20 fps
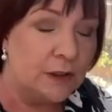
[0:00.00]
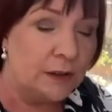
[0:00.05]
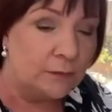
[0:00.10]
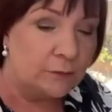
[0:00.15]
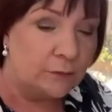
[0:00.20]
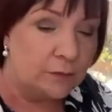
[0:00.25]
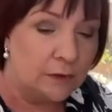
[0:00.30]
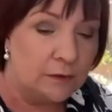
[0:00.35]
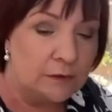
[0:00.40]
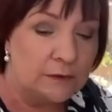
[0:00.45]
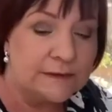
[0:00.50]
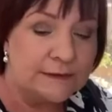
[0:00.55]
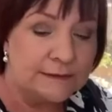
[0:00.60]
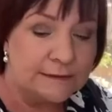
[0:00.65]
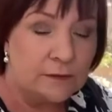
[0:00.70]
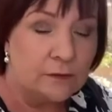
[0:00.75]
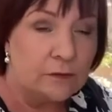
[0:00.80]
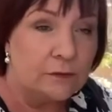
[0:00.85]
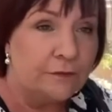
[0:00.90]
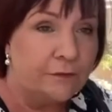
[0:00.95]
will
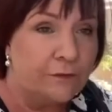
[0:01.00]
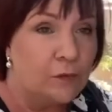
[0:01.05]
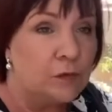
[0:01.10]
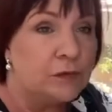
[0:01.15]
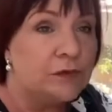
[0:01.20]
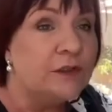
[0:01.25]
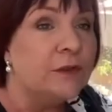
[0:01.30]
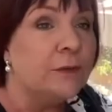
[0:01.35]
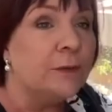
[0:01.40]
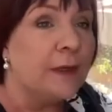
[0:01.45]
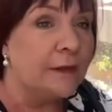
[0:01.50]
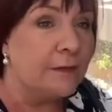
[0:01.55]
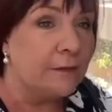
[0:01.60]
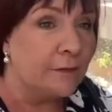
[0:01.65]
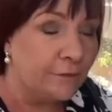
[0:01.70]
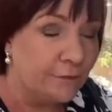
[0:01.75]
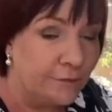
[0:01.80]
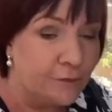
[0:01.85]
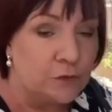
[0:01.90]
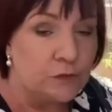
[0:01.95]
still fall due in the
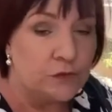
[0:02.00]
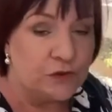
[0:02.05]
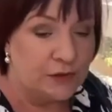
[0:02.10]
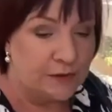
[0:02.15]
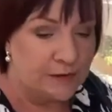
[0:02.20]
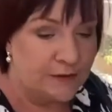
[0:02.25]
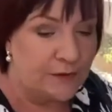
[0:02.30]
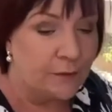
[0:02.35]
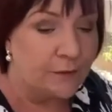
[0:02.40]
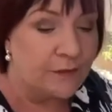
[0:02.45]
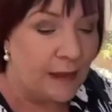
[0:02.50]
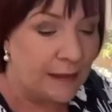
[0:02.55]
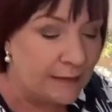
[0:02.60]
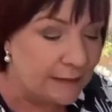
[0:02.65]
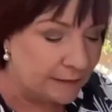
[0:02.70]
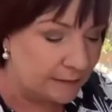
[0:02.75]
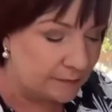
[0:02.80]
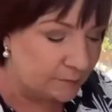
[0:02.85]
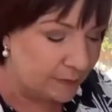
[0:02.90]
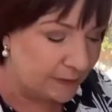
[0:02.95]
future, so they
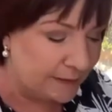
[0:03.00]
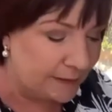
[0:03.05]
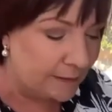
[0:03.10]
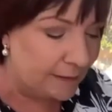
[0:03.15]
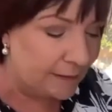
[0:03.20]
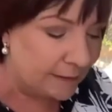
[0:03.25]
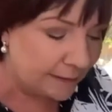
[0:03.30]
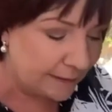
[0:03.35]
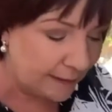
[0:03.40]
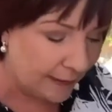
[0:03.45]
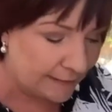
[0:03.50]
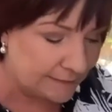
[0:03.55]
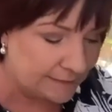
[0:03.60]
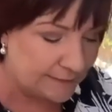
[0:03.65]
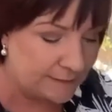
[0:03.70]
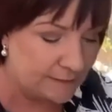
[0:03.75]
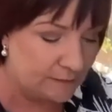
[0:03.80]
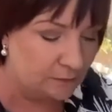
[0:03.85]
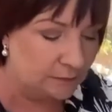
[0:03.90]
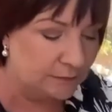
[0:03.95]
can be
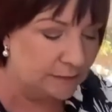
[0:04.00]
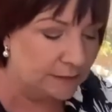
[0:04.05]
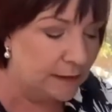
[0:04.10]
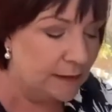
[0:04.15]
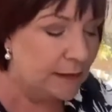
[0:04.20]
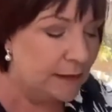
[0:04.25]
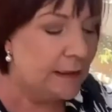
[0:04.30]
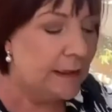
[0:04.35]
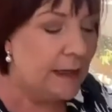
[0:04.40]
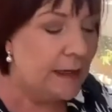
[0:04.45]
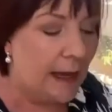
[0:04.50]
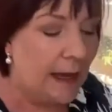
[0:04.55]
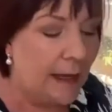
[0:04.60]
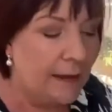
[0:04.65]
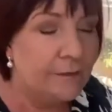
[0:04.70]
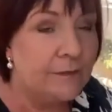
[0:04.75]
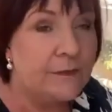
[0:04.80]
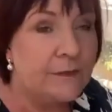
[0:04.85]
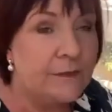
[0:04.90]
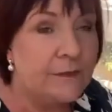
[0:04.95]
cancelled.
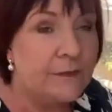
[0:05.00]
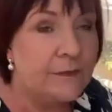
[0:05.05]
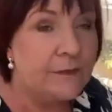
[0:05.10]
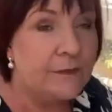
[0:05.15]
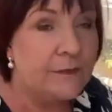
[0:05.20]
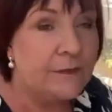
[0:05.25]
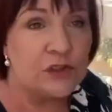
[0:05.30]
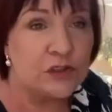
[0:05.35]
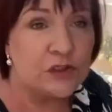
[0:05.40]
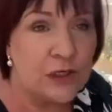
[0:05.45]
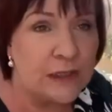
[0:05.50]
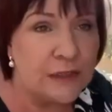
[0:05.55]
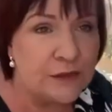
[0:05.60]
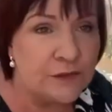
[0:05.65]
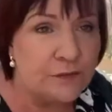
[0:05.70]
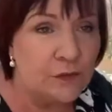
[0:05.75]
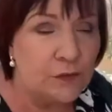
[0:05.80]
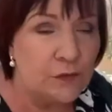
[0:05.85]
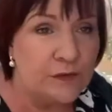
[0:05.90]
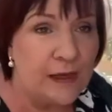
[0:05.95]
And then in exchange
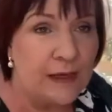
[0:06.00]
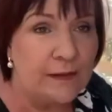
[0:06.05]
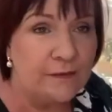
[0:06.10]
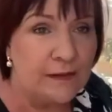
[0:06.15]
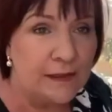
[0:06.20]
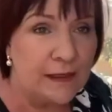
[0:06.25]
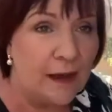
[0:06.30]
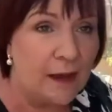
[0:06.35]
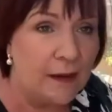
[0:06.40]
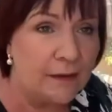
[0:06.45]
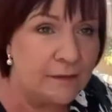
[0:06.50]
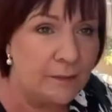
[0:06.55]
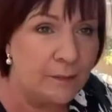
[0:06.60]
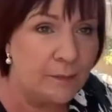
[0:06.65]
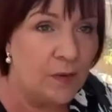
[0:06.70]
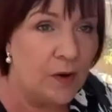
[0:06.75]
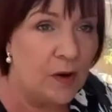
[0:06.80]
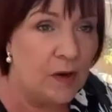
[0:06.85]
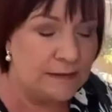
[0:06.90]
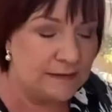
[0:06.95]
for that, the other
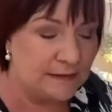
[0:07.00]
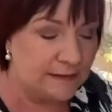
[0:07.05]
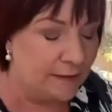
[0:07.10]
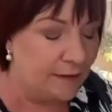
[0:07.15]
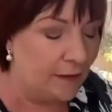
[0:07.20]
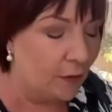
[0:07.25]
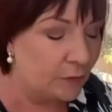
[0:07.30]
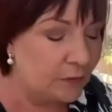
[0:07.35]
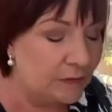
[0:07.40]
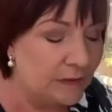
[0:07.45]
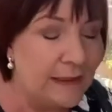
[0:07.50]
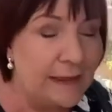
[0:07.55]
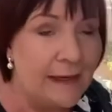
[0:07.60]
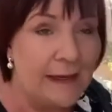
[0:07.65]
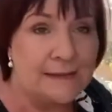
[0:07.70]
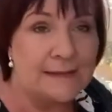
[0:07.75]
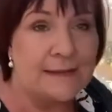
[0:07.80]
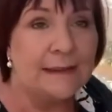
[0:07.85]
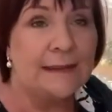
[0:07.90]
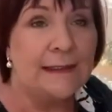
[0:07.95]
party only
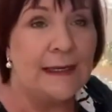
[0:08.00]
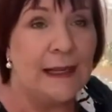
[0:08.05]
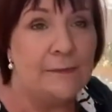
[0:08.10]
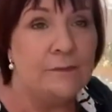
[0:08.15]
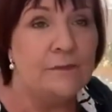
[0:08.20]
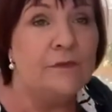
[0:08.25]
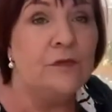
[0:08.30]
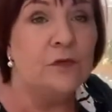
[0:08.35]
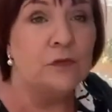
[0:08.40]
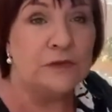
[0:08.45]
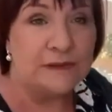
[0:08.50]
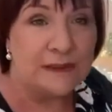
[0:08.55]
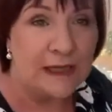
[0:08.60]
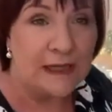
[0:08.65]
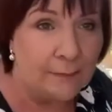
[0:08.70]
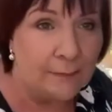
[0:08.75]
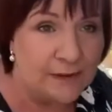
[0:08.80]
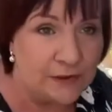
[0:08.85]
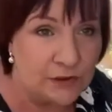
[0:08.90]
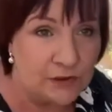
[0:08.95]
has a claim for
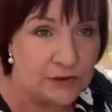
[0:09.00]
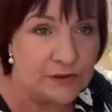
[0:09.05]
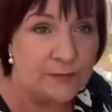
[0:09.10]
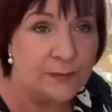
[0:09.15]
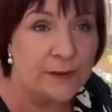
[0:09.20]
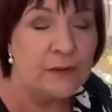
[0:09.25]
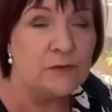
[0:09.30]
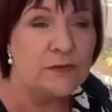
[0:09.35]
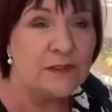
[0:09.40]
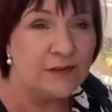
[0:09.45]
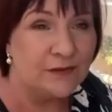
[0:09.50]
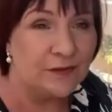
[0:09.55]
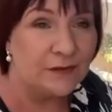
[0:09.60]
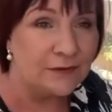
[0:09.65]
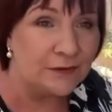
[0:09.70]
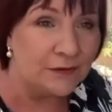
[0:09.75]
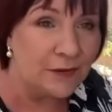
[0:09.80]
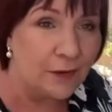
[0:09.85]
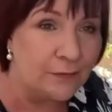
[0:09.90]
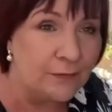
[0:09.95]
damages. We also
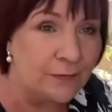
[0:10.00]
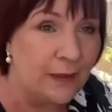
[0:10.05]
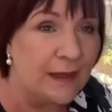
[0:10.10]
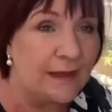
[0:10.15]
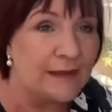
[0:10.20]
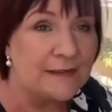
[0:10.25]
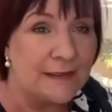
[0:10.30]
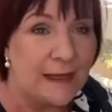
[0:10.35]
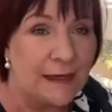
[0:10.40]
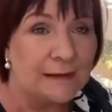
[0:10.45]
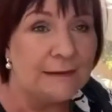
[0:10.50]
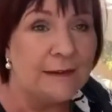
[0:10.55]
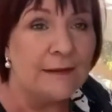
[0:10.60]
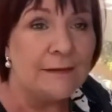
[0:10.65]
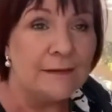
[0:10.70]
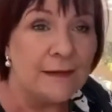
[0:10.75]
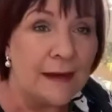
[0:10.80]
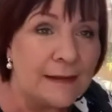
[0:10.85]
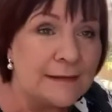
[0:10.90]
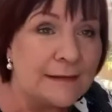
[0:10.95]
don't know where
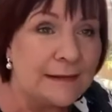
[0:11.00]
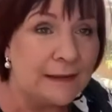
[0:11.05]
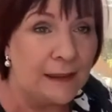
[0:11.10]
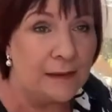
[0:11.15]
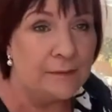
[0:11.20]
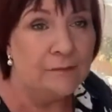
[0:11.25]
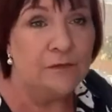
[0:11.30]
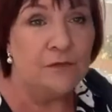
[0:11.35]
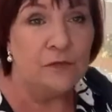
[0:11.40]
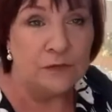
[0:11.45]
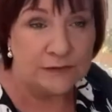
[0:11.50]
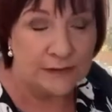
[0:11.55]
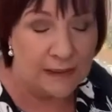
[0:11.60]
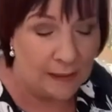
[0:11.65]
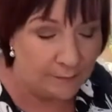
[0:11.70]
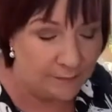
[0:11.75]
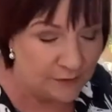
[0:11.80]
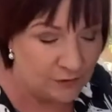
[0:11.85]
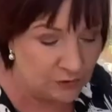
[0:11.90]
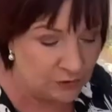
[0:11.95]
exactly that claim for
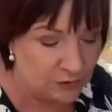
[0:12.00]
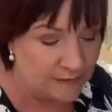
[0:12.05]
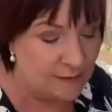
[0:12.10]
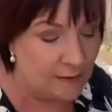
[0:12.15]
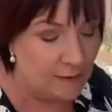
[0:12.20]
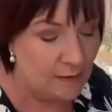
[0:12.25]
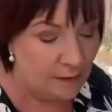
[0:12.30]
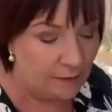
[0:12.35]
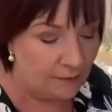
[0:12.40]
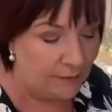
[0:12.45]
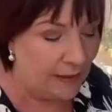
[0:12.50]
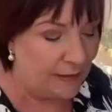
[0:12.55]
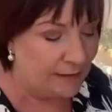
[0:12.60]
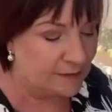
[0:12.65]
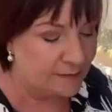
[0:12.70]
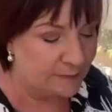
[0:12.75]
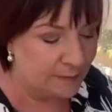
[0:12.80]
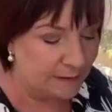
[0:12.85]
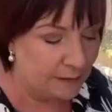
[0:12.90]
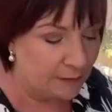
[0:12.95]
damages
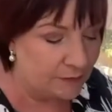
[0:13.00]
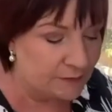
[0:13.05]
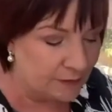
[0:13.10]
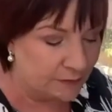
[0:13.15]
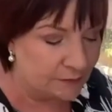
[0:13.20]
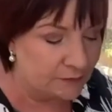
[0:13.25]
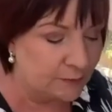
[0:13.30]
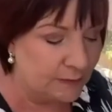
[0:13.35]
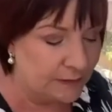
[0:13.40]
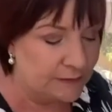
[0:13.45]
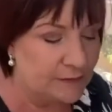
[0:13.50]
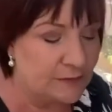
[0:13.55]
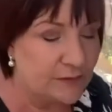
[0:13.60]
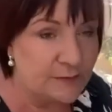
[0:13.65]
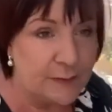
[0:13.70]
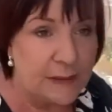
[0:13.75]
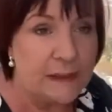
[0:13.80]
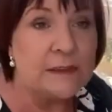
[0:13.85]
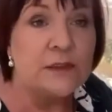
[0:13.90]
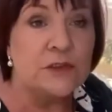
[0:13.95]
ranks, but I don't want to
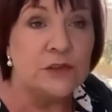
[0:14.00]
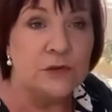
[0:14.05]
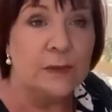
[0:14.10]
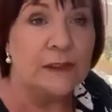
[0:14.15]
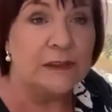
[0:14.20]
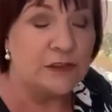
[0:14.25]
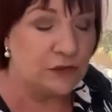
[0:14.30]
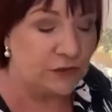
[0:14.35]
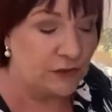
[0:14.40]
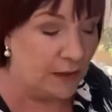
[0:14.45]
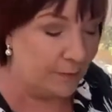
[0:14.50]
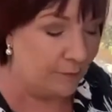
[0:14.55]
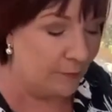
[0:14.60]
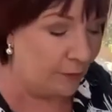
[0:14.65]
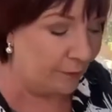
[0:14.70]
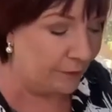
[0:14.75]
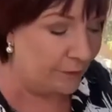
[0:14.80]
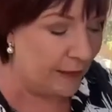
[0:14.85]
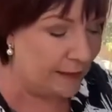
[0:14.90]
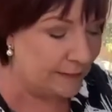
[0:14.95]
spend too much time
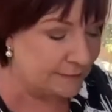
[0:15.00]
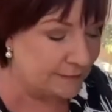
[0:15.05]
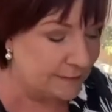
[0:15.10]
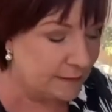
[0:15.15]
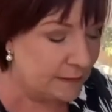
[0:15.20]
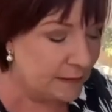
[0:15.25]
on that.